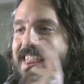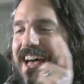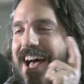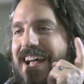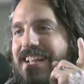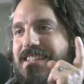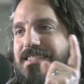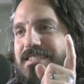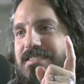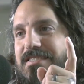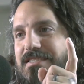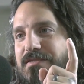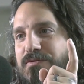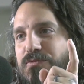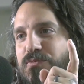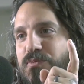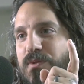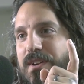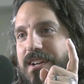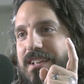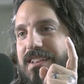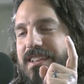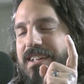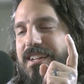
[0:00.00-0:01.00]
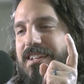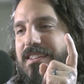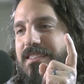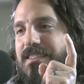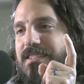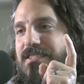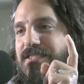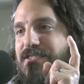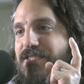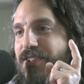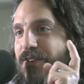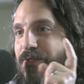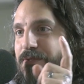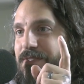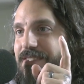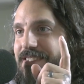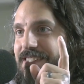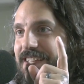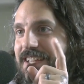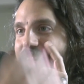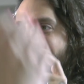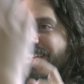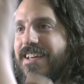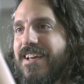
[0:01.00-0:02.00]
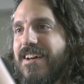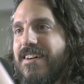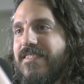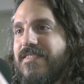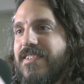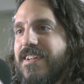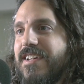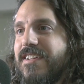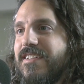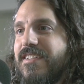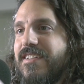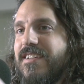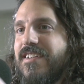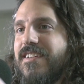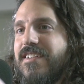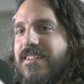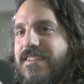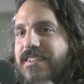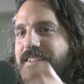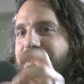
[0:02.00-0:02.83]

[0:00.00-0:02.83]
that's really the stone skinny of it.